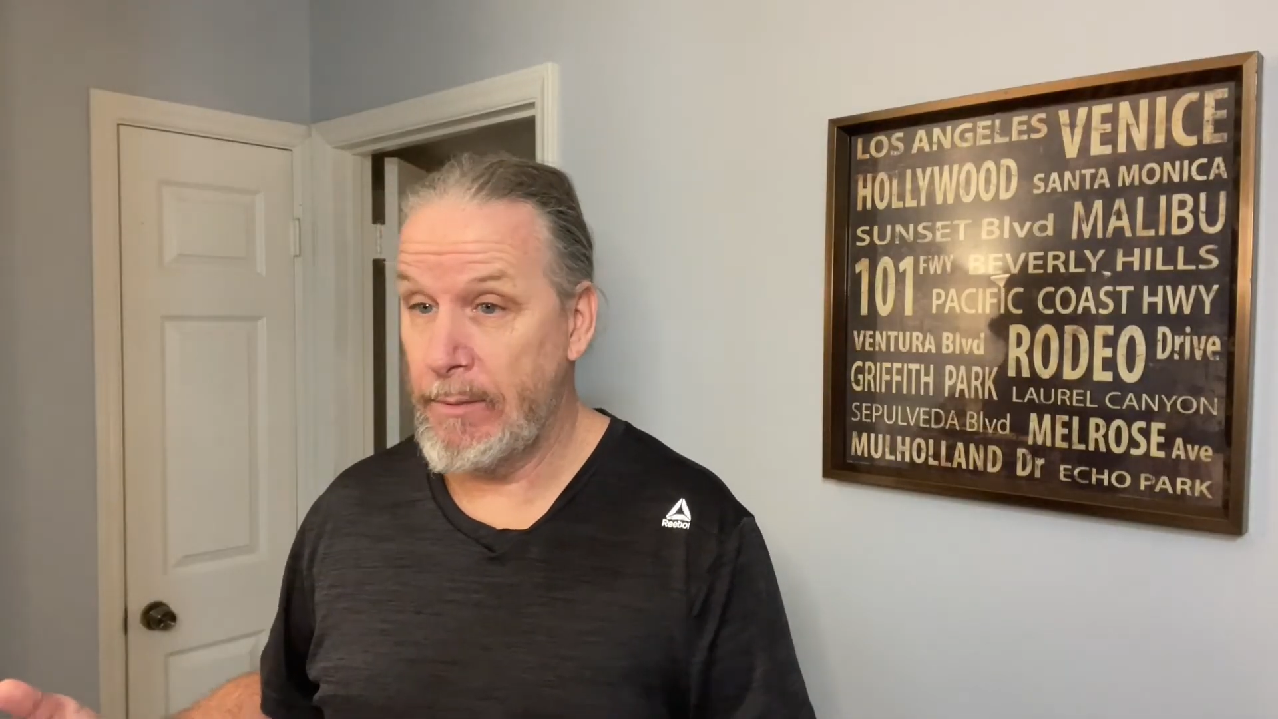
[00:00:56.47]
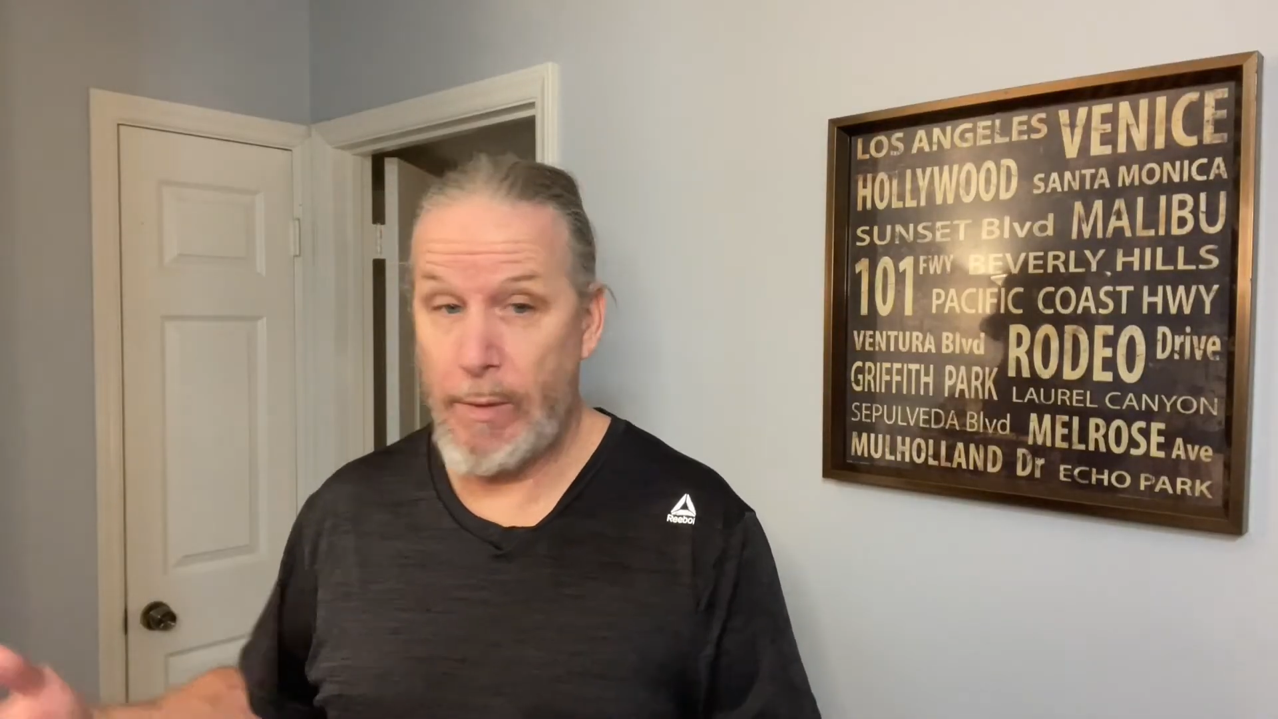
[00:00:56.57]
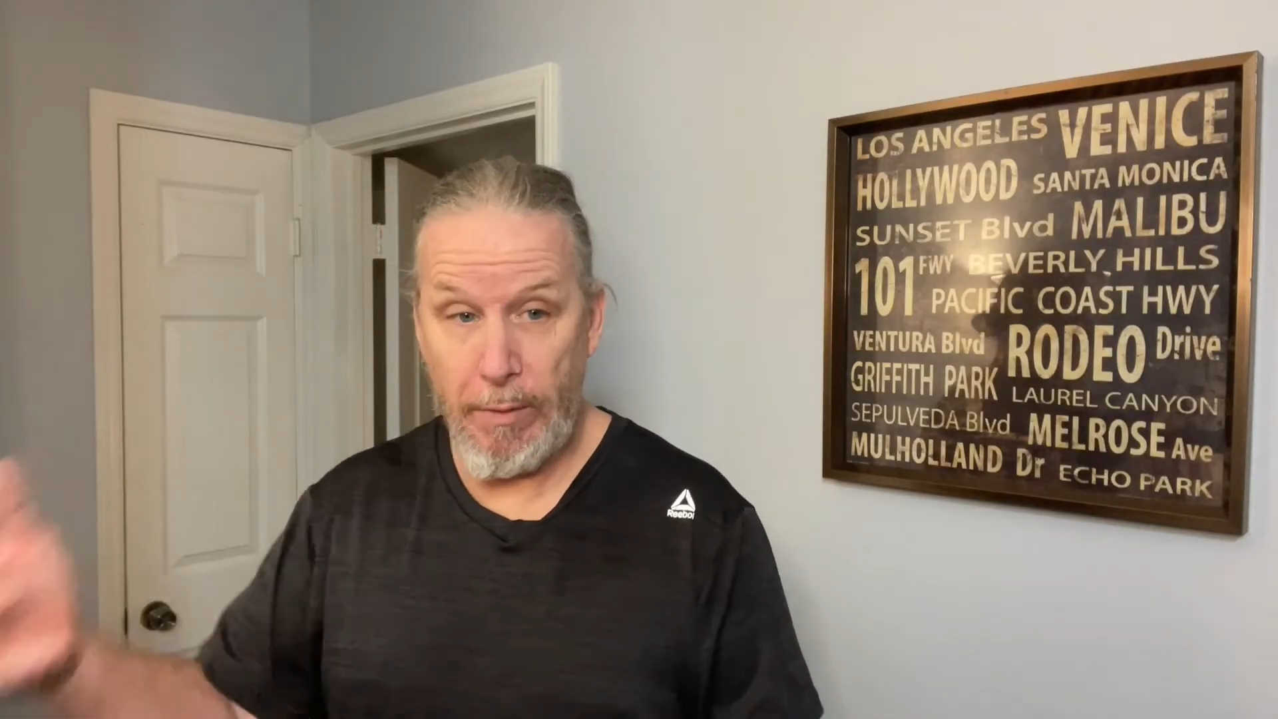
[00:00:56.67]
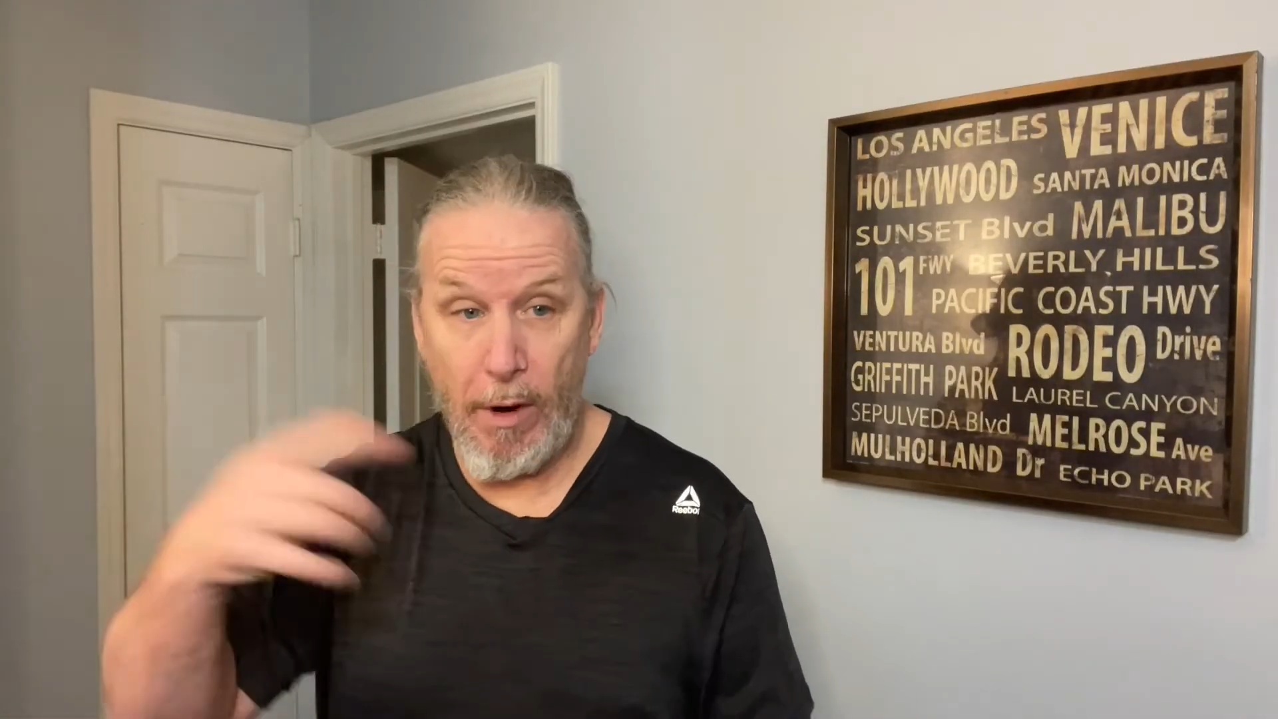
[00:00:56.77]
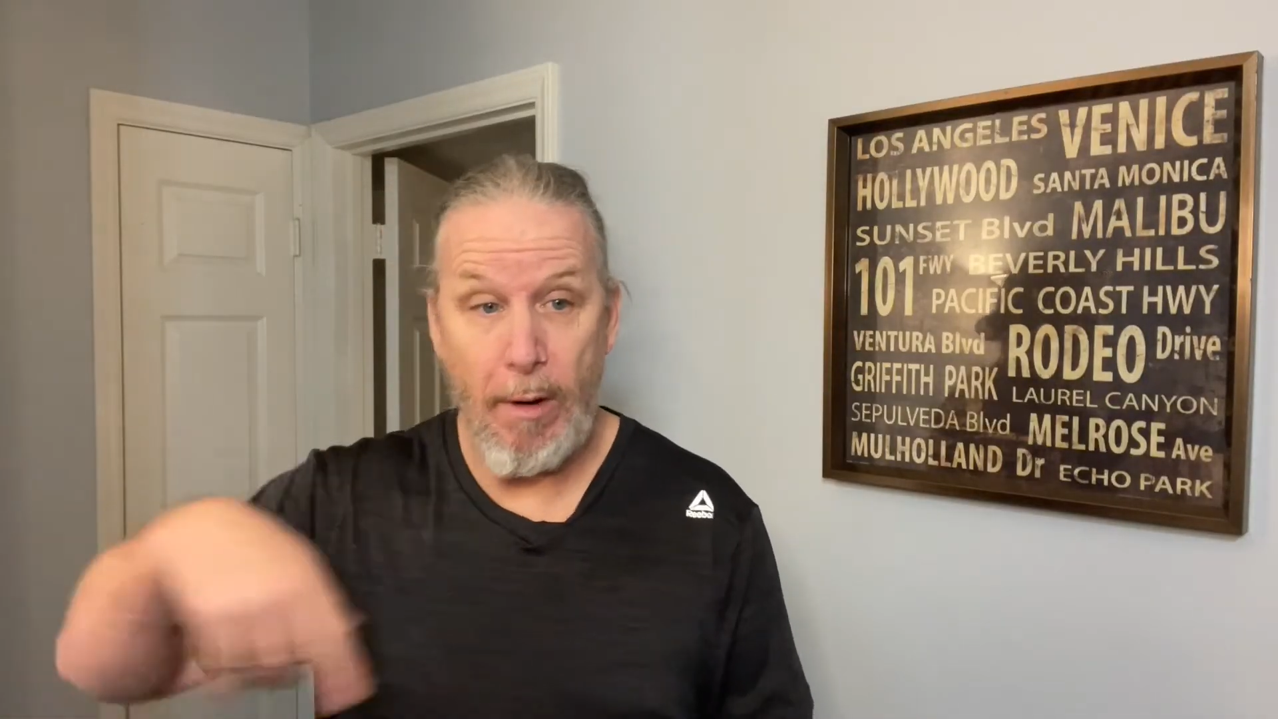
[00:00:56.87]

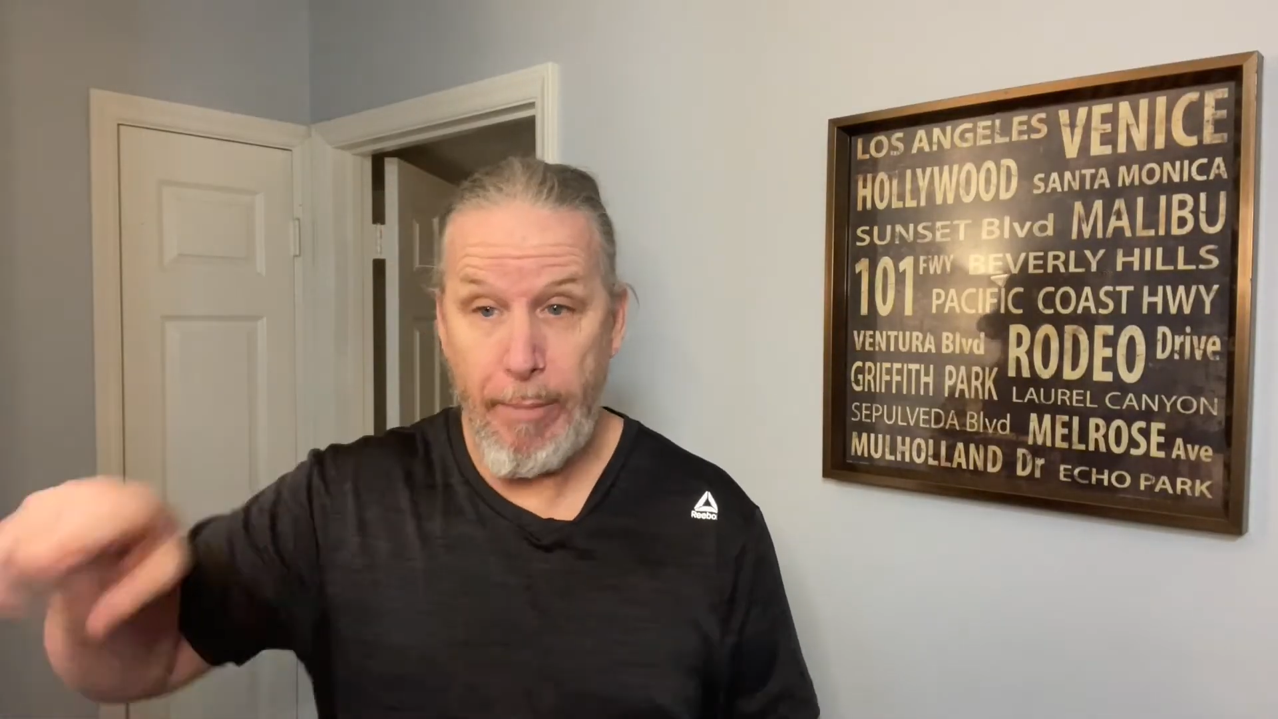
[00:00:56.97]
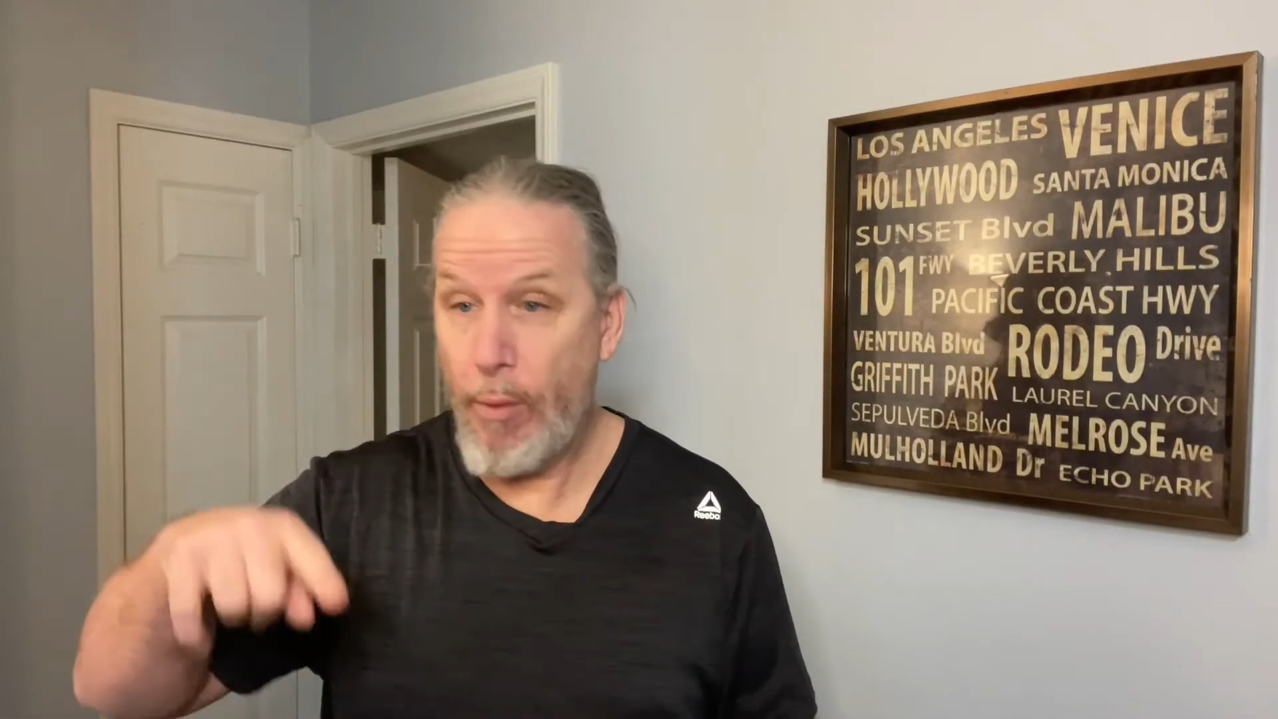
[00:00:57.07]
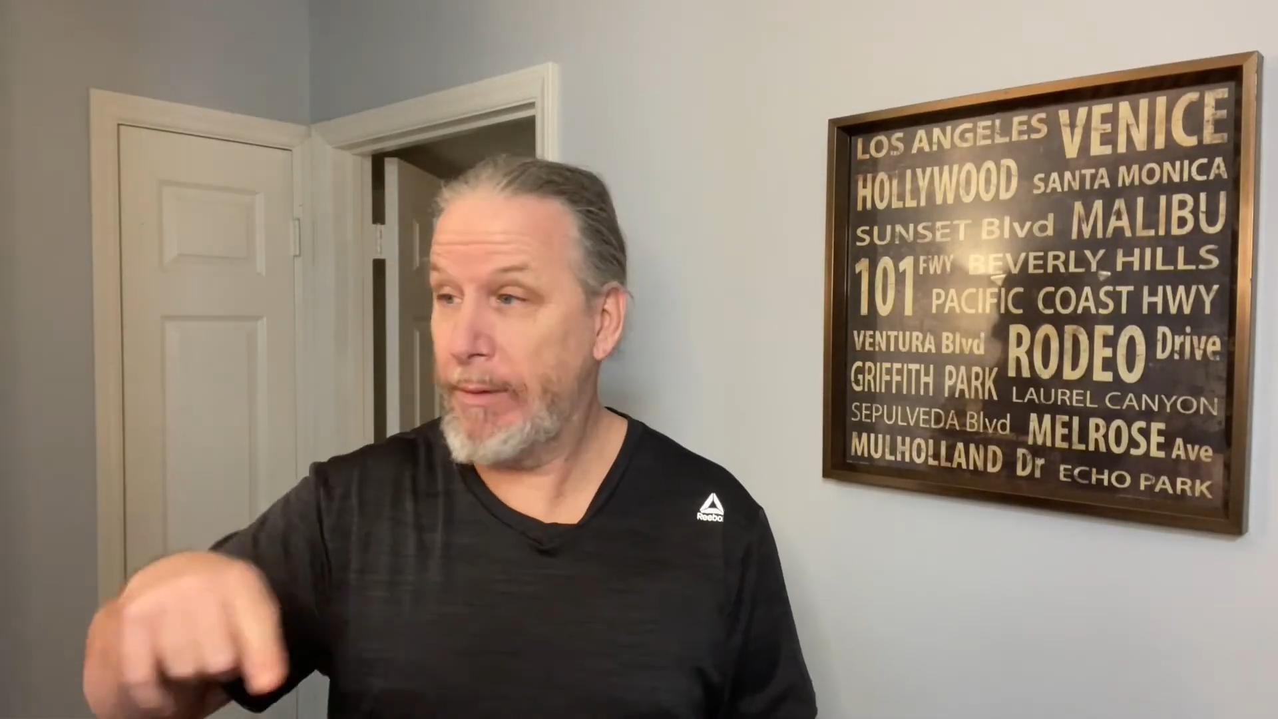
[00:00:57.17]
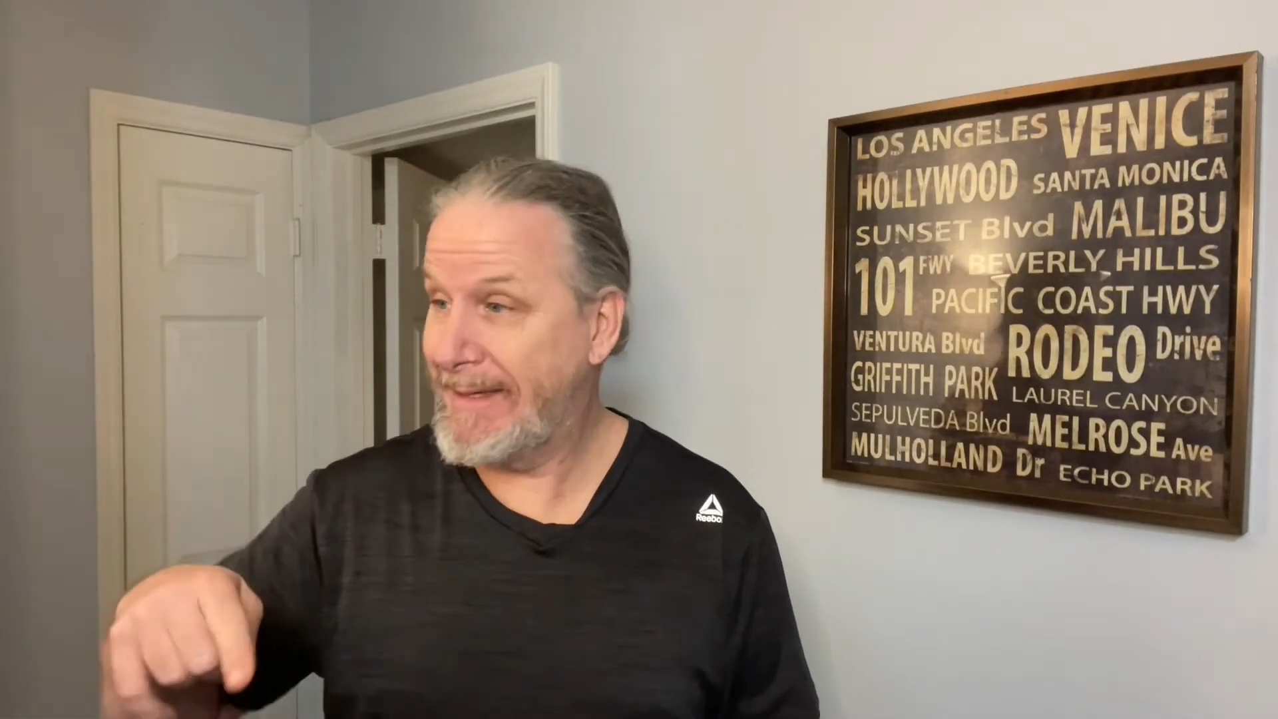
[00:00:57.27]
We were all born